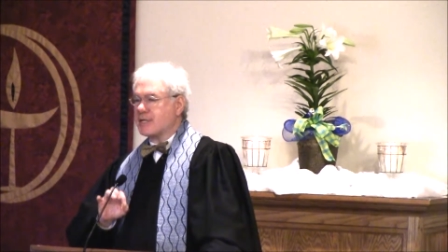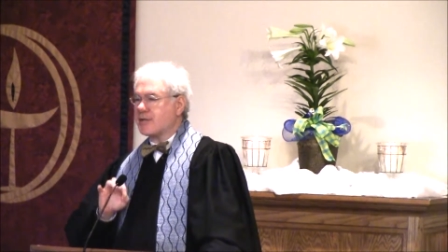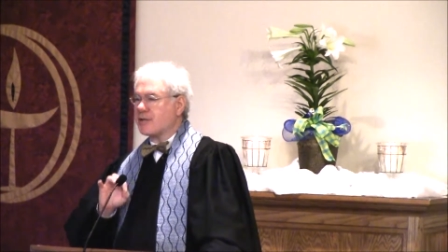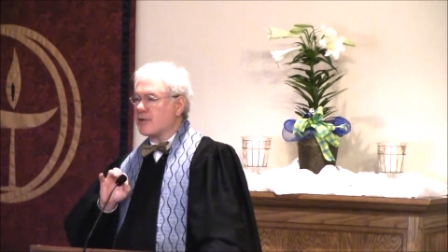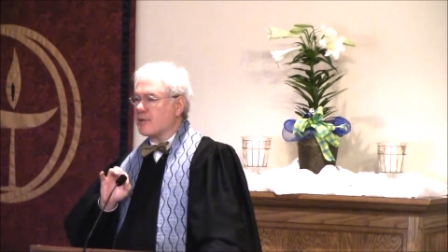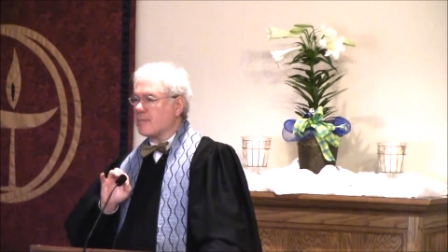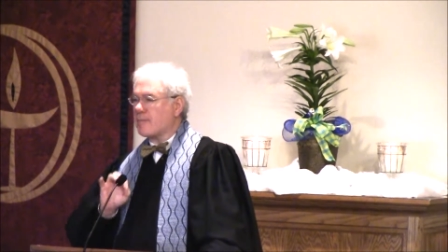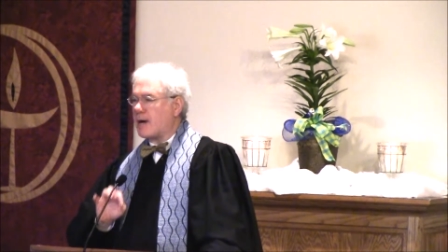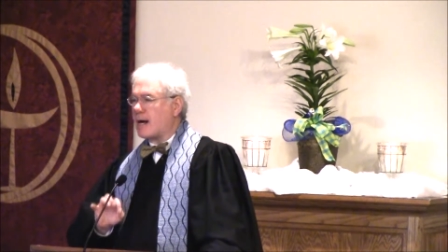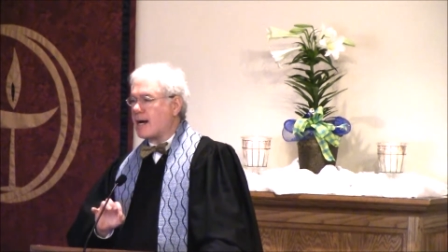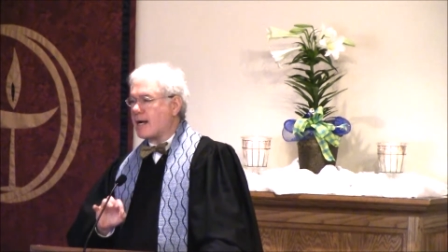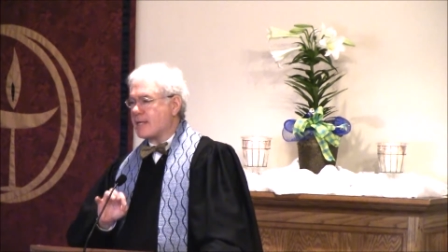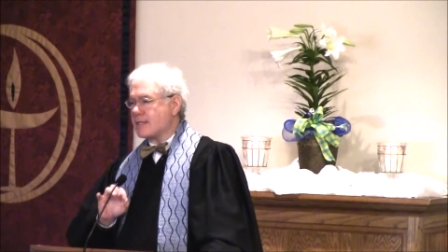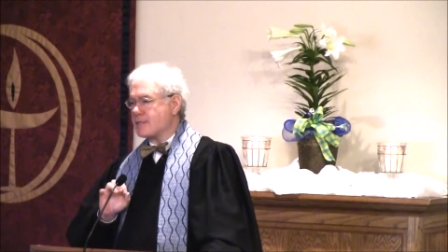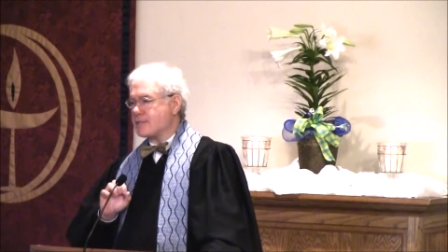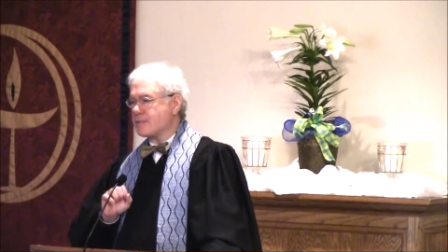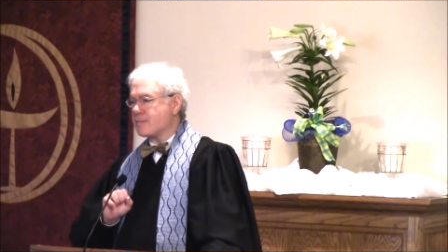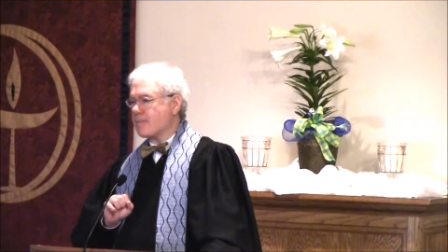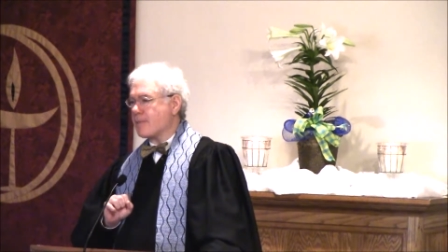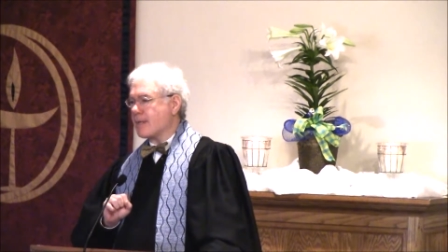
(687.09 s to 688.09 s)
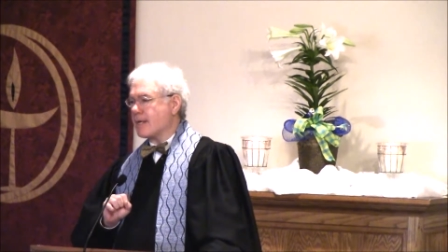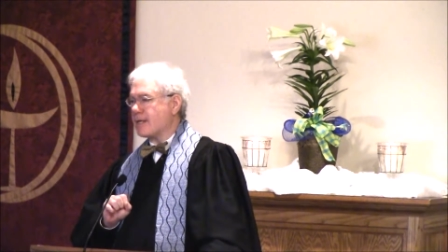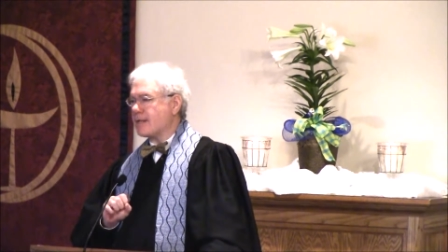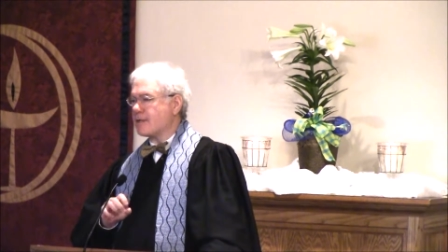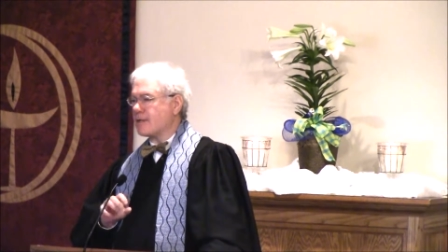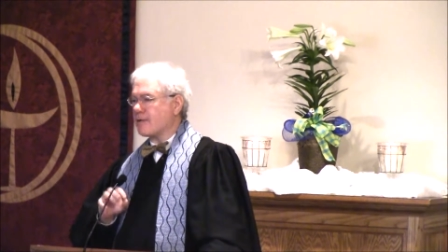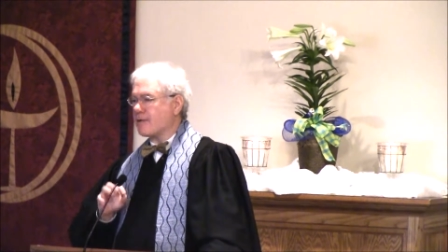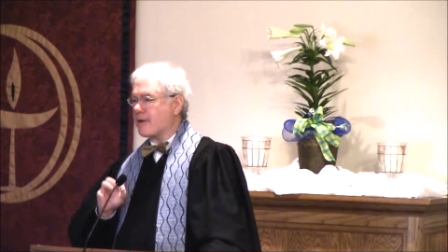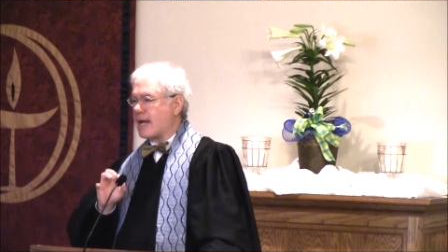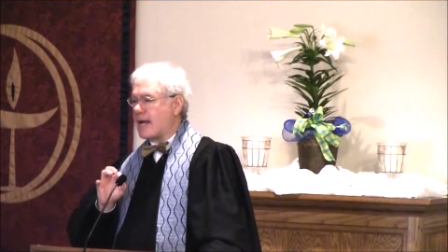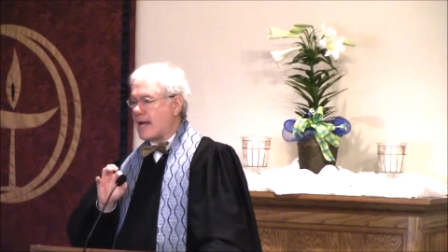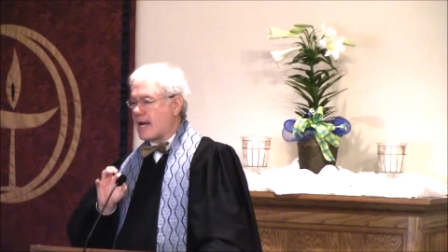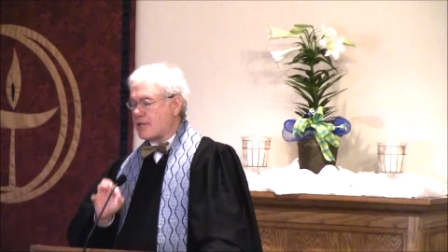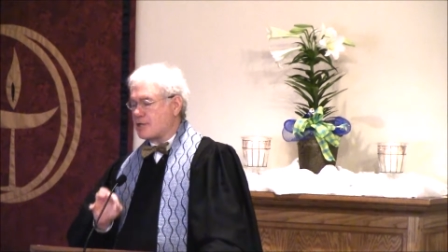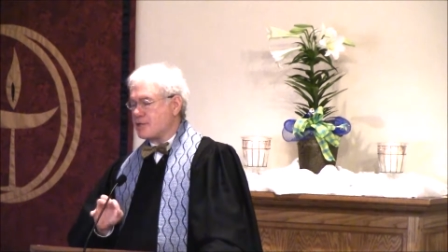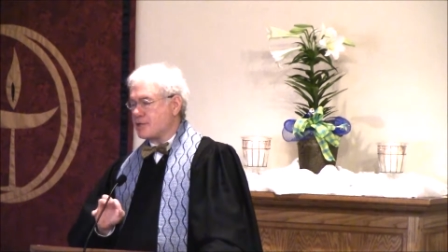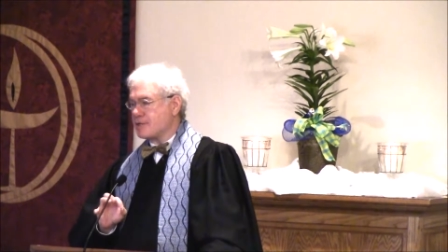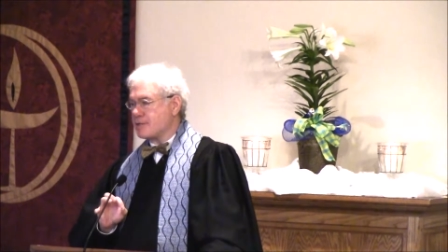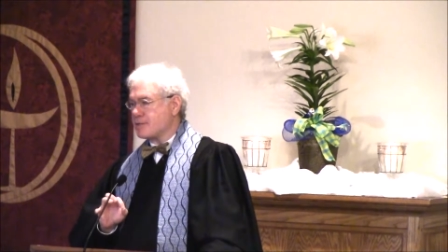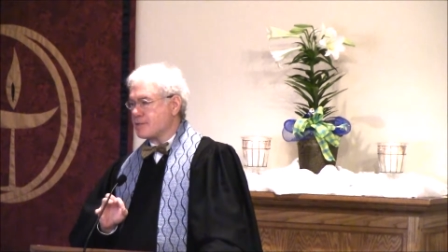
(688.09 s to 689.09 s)
in their minds, in their
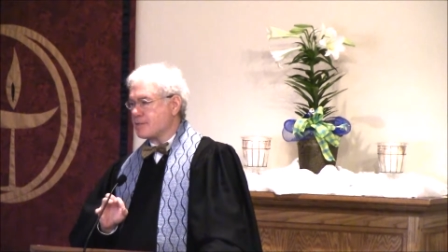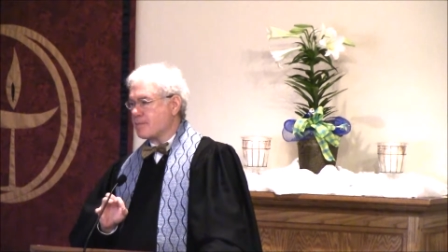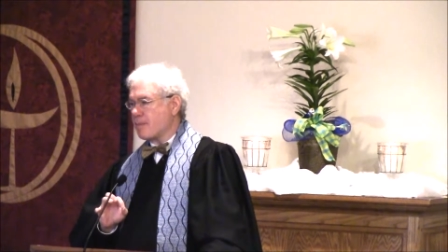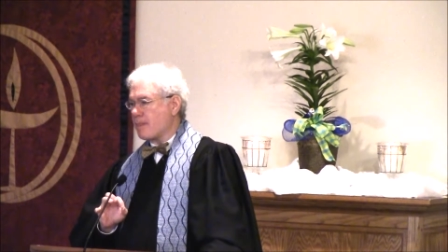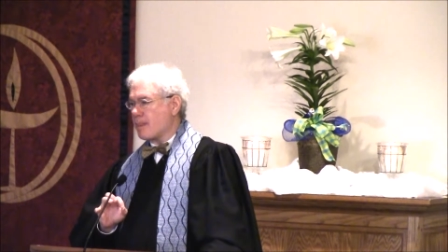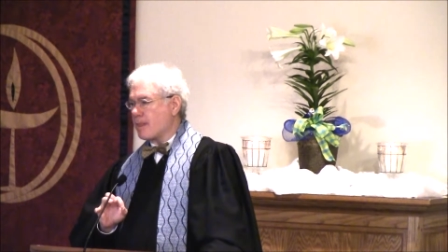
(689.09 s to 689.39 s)
actions,